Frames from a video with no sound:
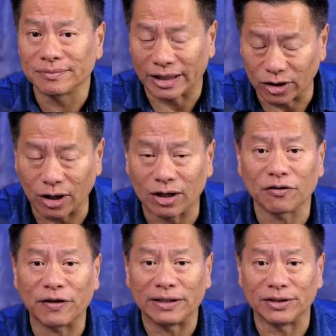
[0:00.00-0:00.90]
They know how to
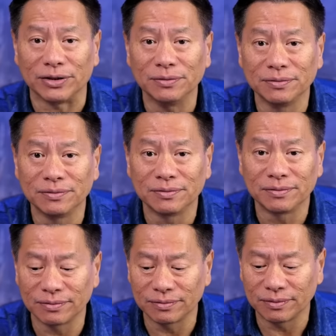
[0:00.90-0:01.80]
offend you.
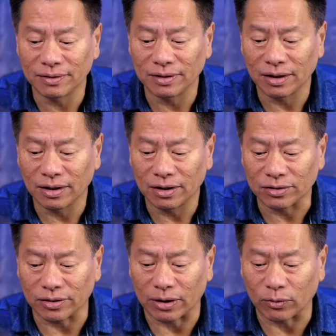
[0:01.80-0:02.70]

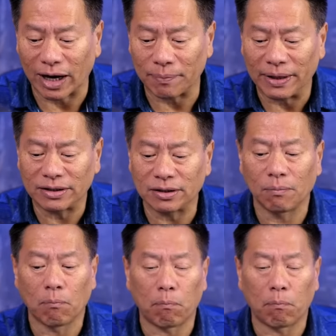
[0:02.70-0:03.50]
So that what happens?